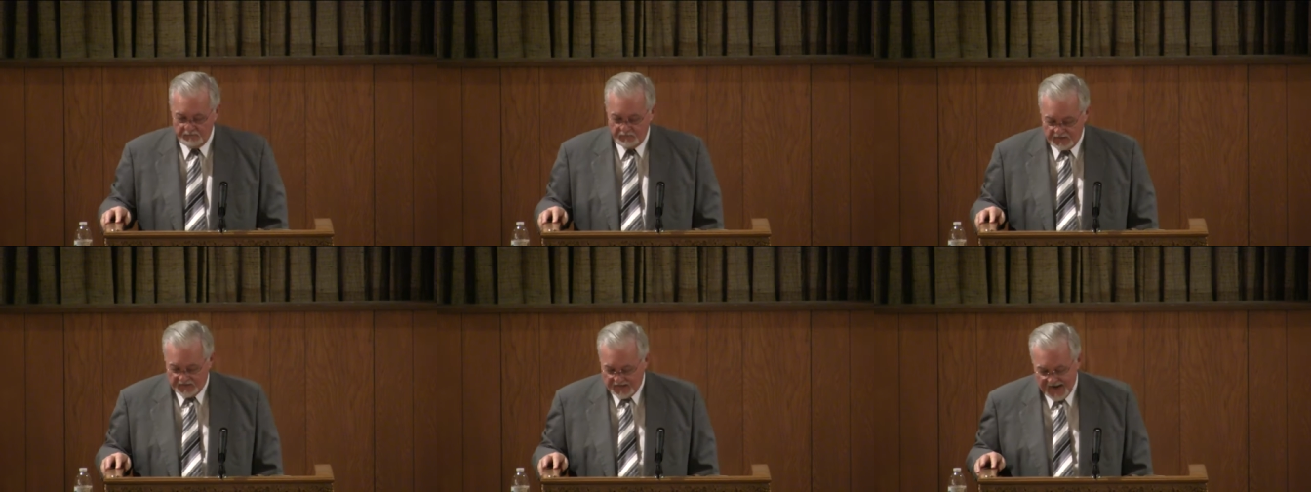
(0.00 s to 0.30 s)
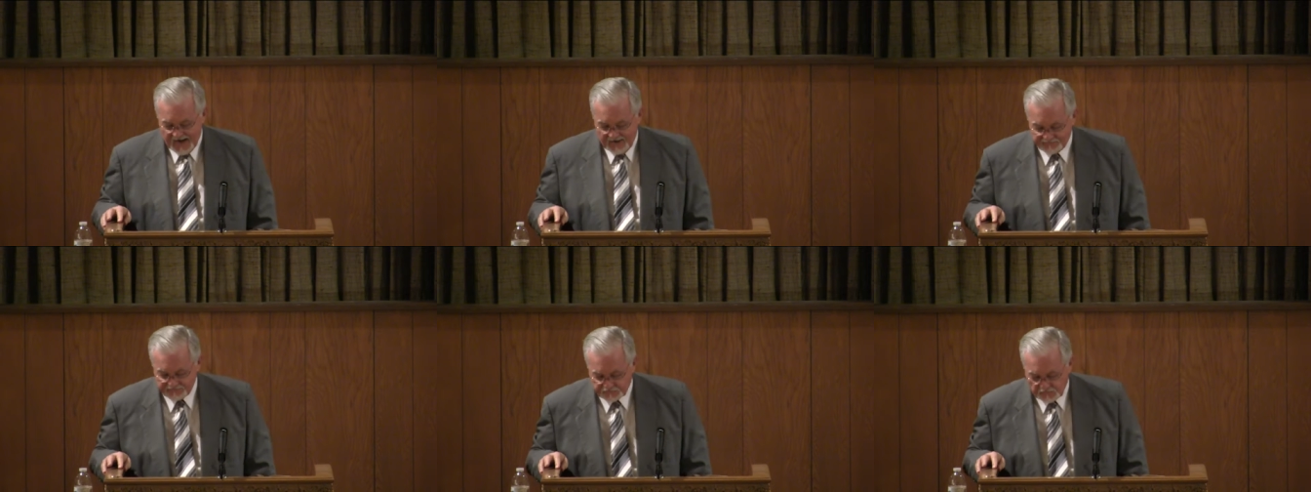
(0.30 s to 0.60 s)
But
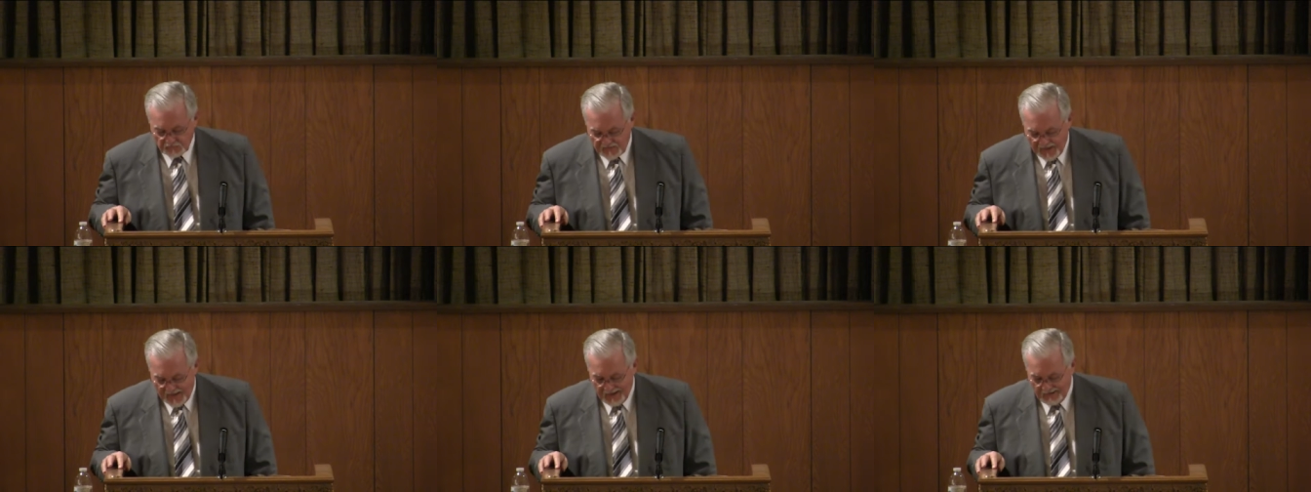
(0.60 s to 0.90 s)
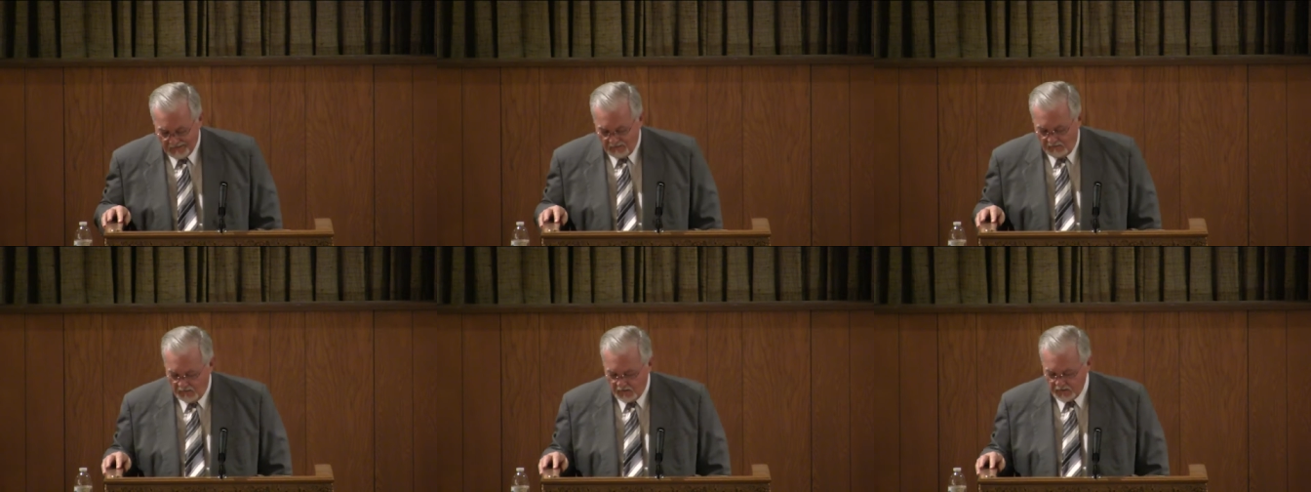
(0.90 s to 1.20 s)
after
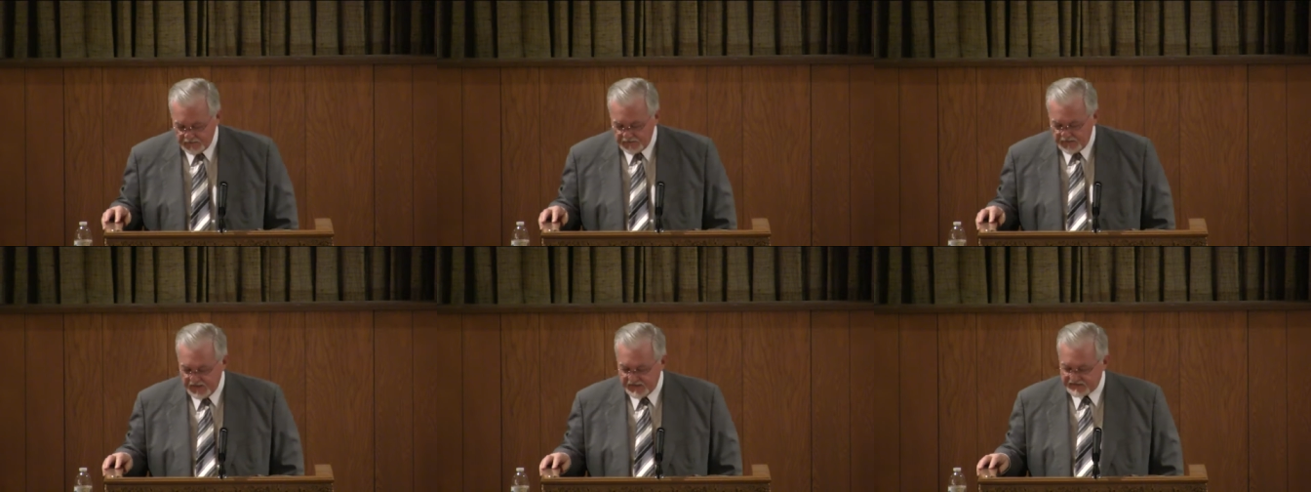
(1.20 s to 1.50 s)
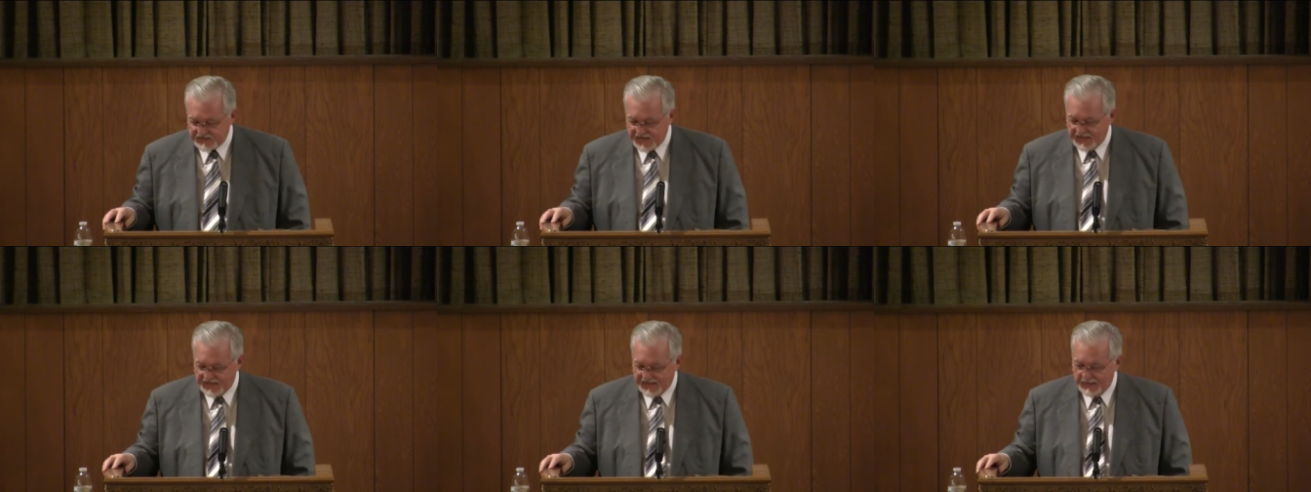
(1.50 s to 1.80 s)
thy
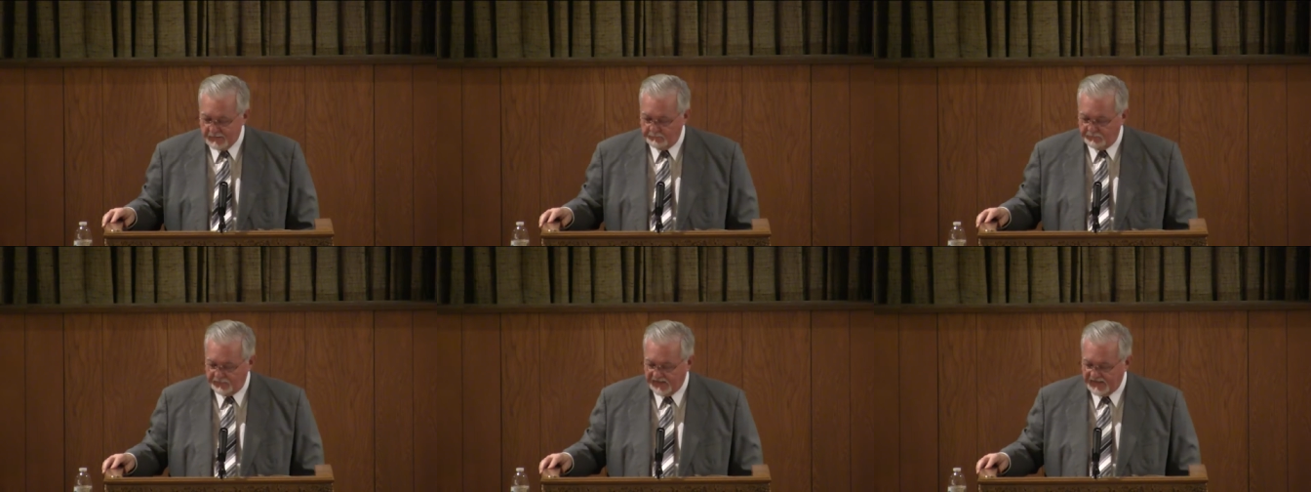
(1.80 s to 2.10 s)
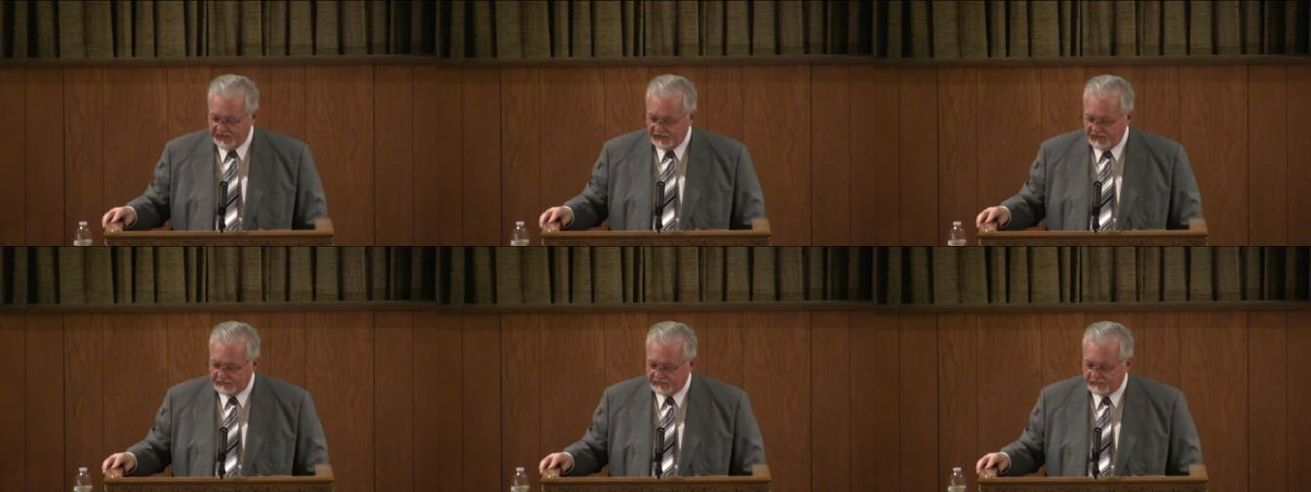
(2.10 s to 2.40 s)
hardness and
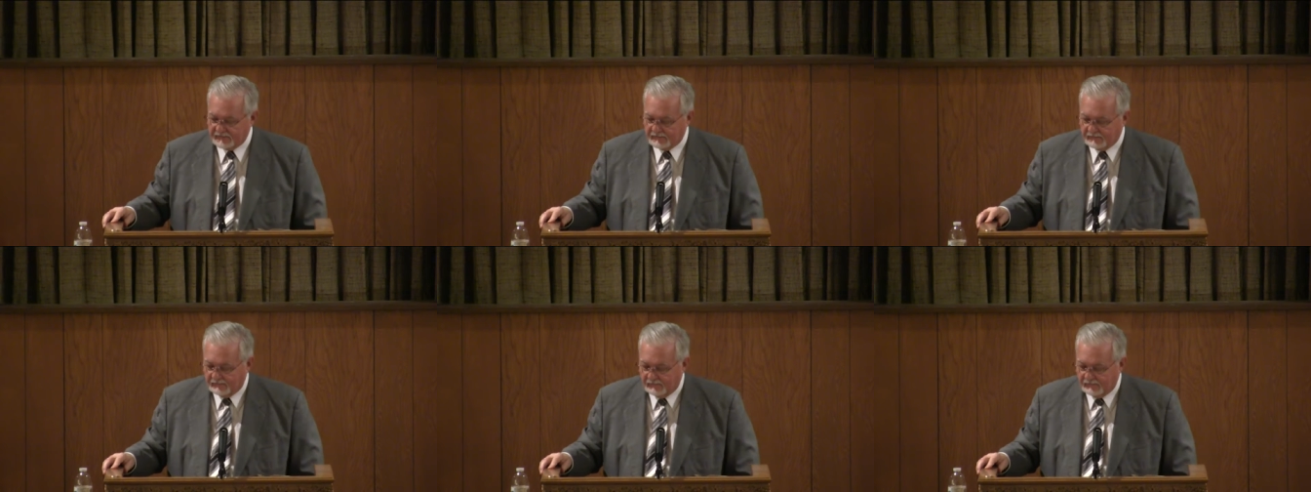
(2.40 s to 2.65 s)
impenitent